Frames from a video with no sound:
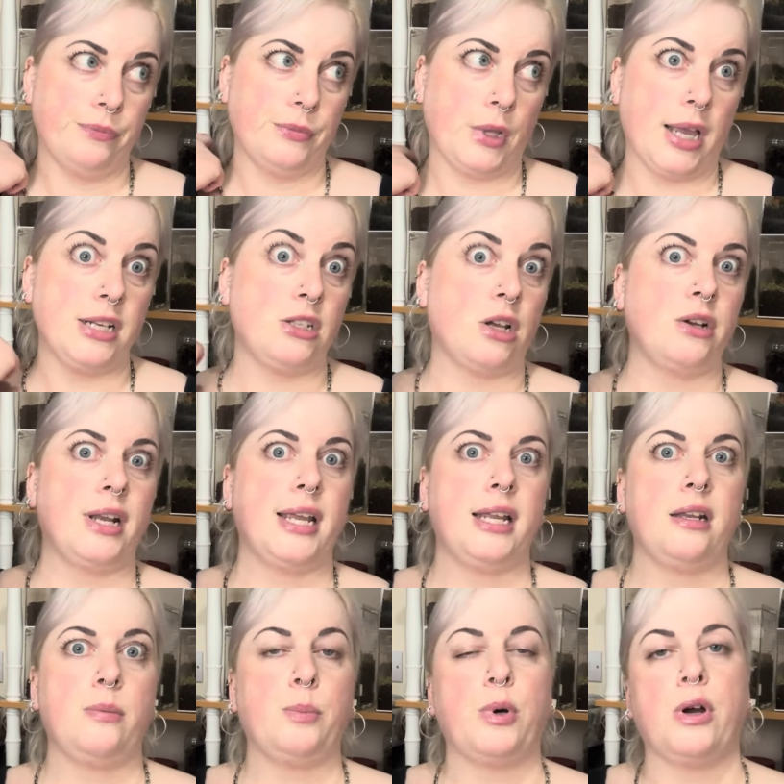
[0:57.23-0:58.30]
like
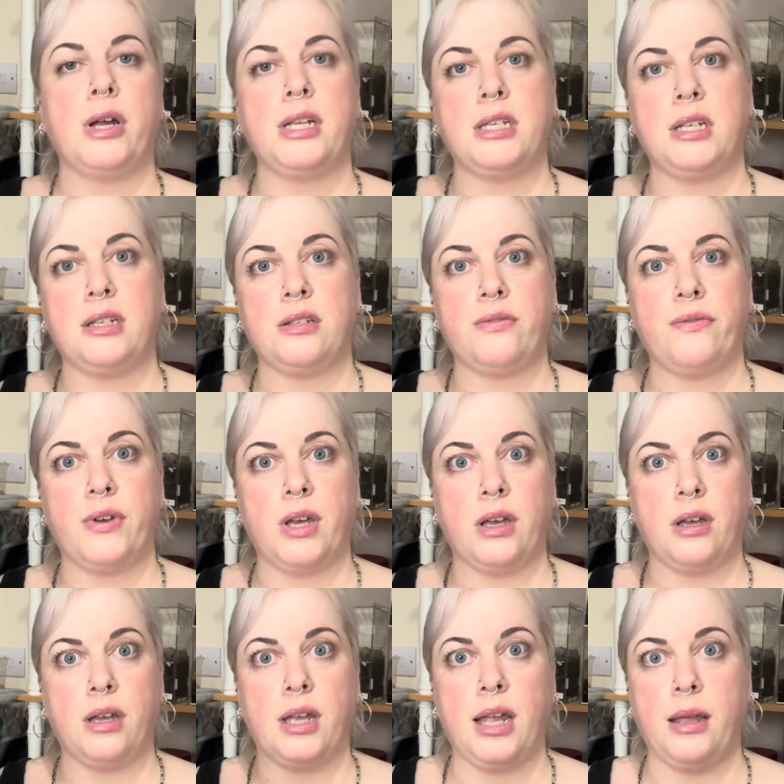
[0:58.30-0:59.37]
donated prizes
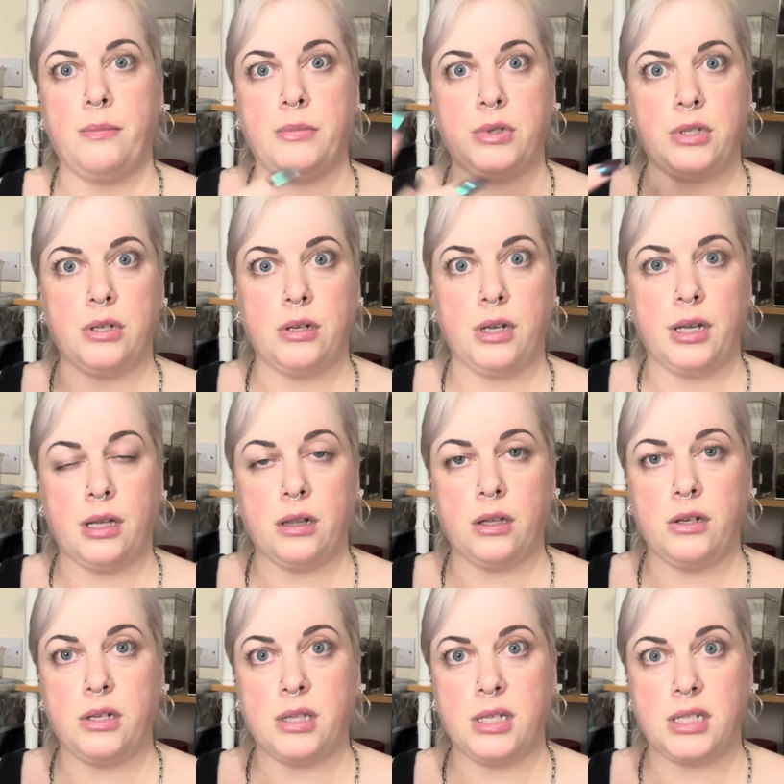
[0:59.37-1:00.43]
for him to
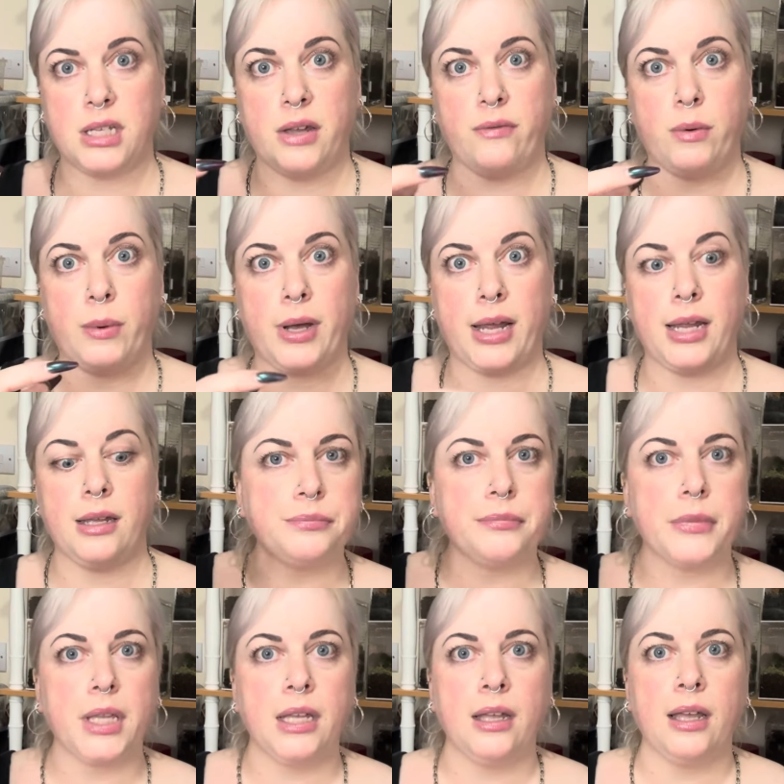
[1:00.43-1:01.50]
include in this giveaway.
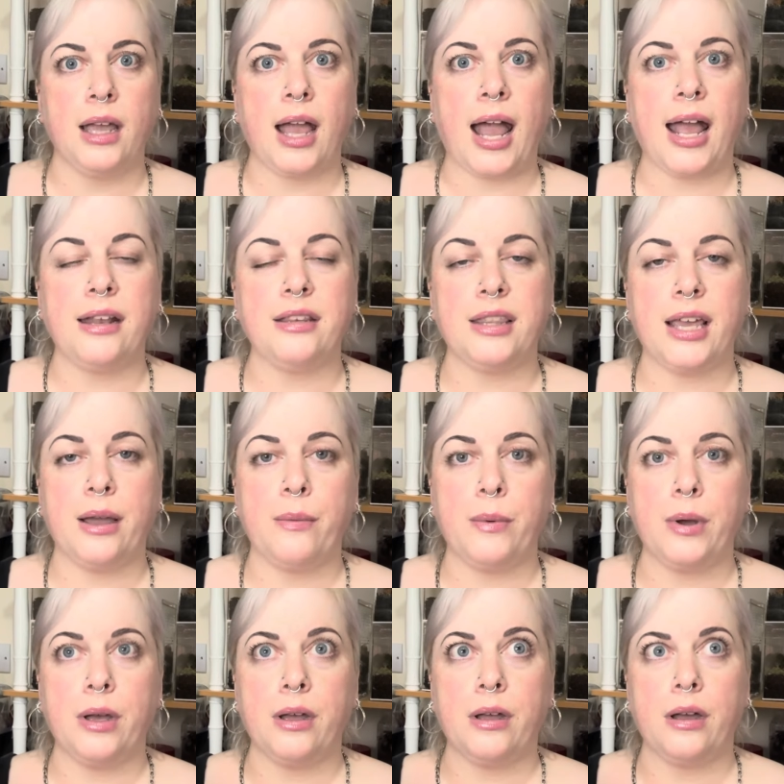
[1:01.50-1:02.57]
And there
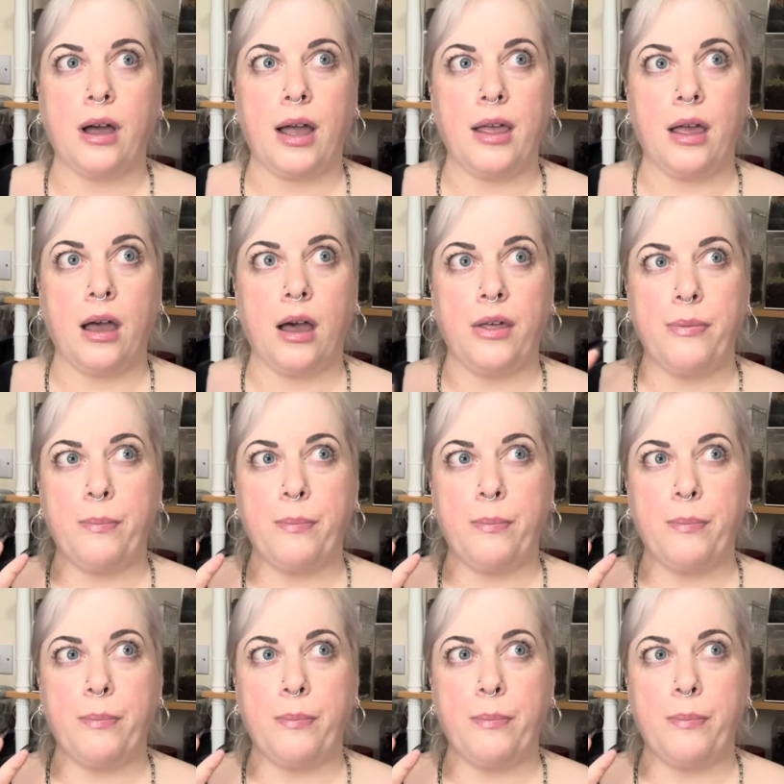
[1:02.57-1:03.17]
were, I